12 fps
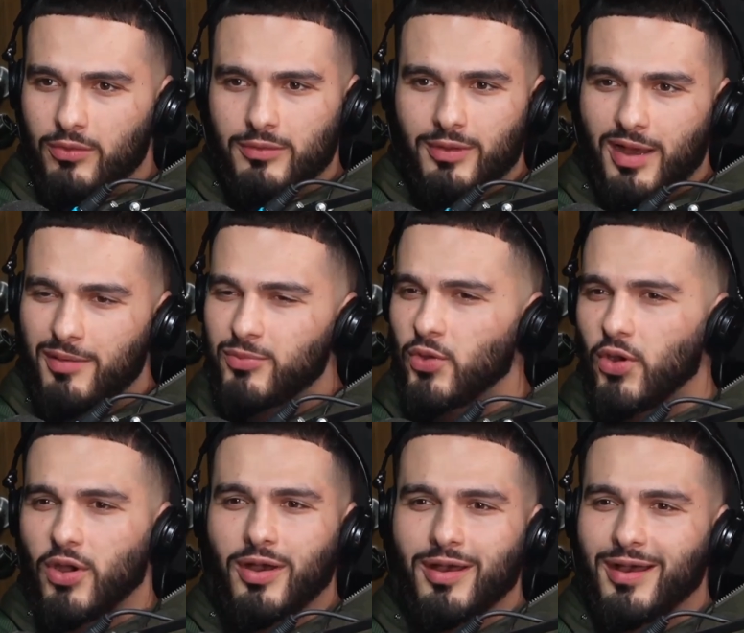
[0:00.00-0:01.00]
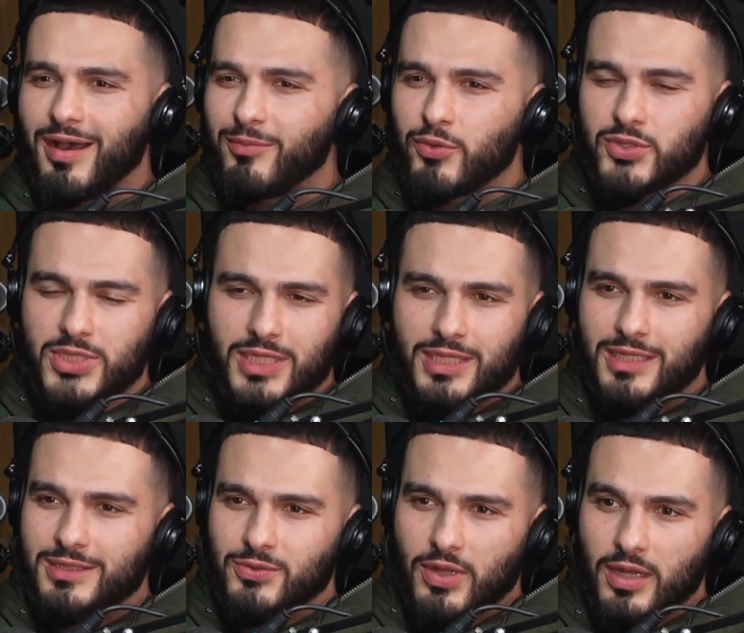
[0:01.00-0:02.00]
Mm. I'm not, I'm not taking
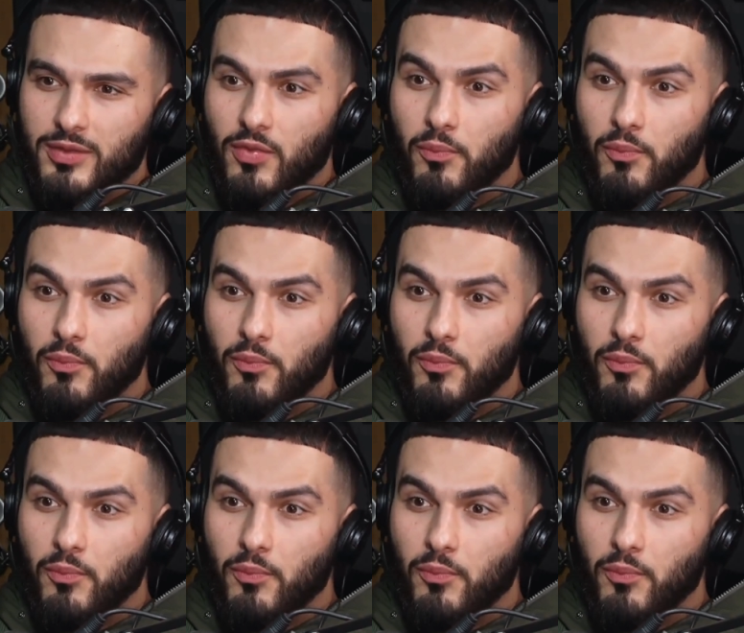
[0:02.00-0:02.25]
into account.